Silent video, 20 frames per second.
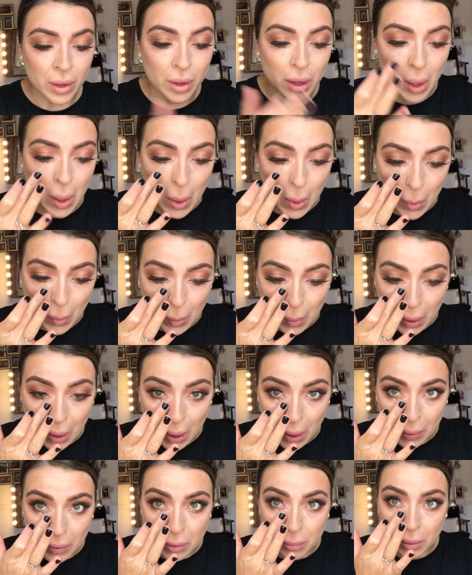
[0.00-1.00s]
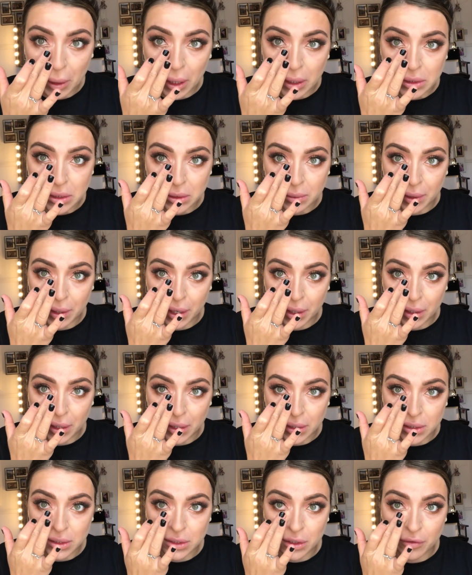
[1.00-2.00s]
only in the places where I
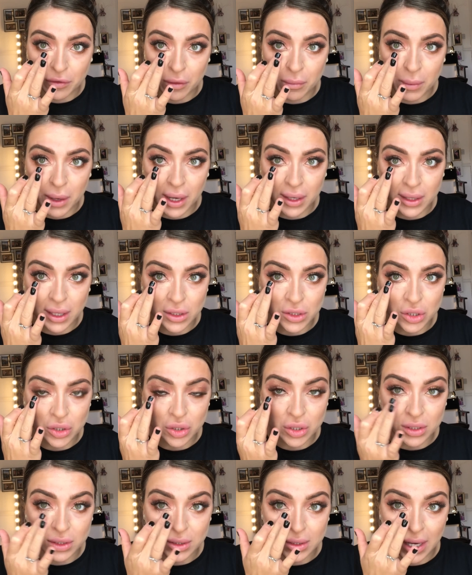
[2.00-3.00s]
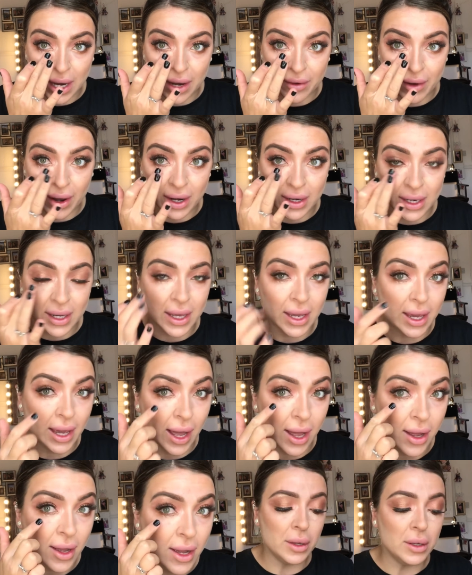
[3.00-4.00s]
need it to. For me, that's just directly
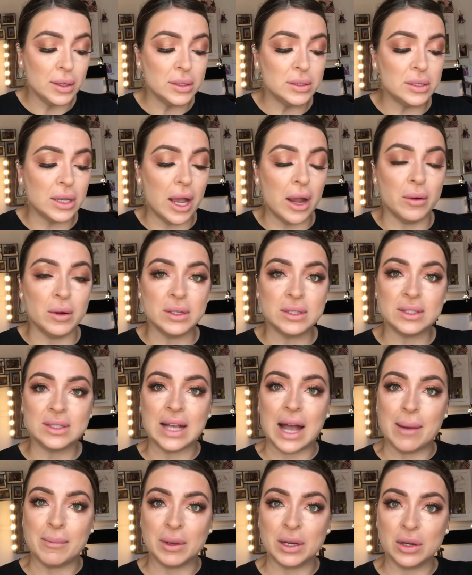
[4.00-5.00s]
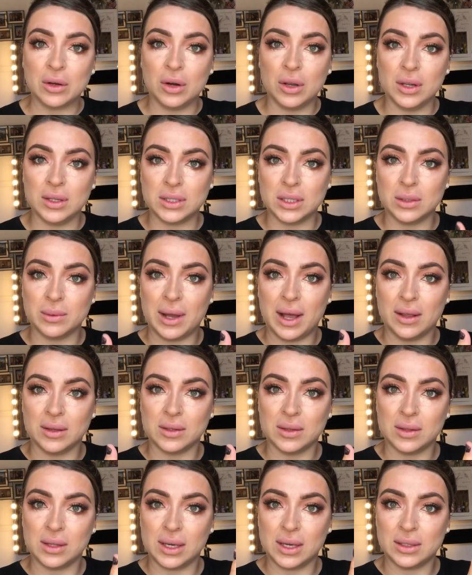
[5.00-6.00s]
here. So salmon colours as well,
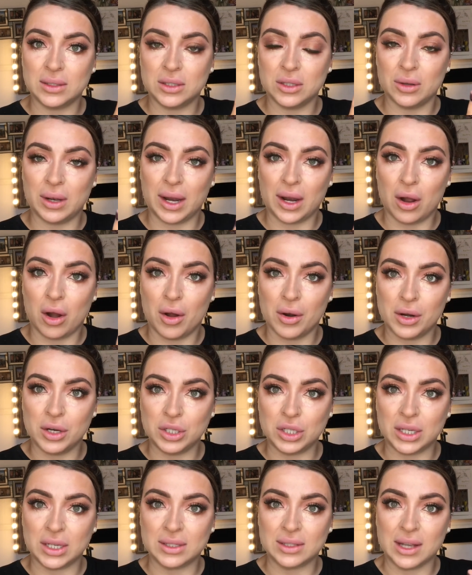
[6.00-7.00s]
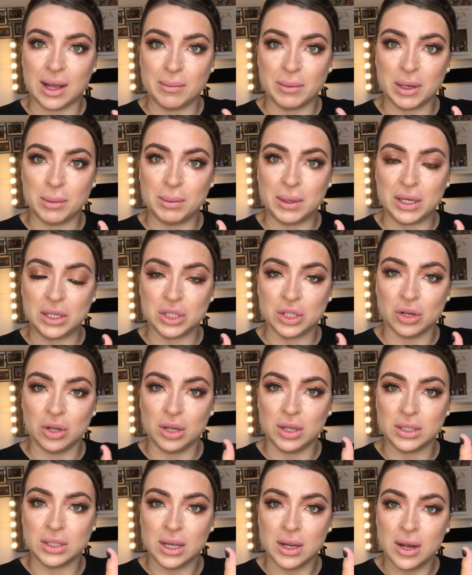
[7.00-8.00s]
so these two, like orangey, salmony, peach
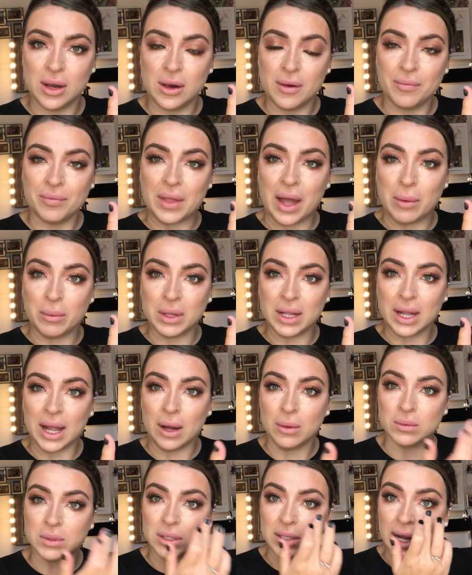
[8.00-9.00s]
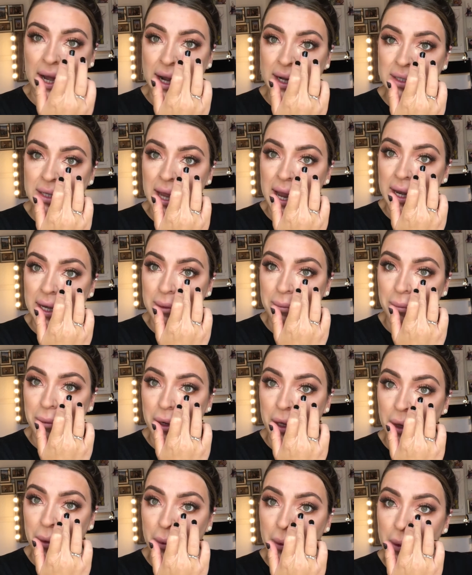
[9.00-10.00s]
colours, that will counteract any
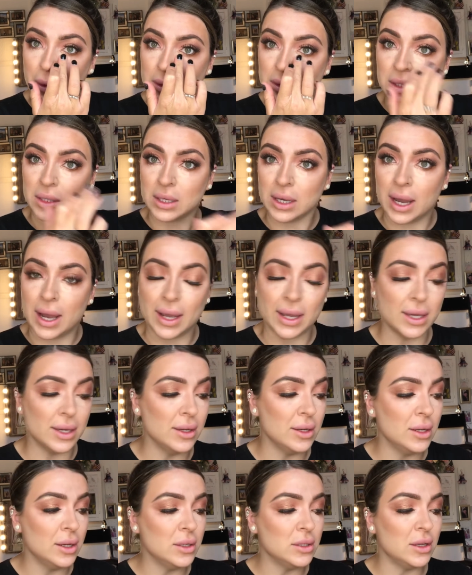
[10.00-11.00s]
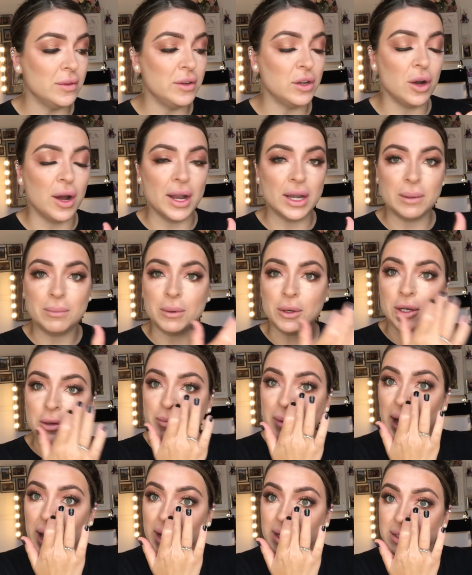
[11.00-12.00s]
blue under the eye. So if you've got any blue
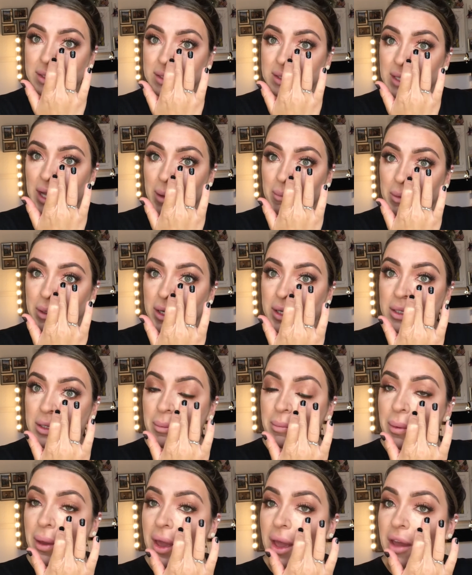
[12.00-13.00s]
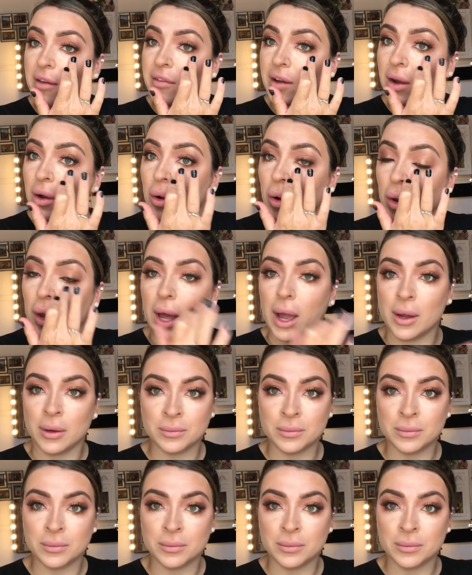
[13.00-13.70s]
bags, salmon is a perfect colour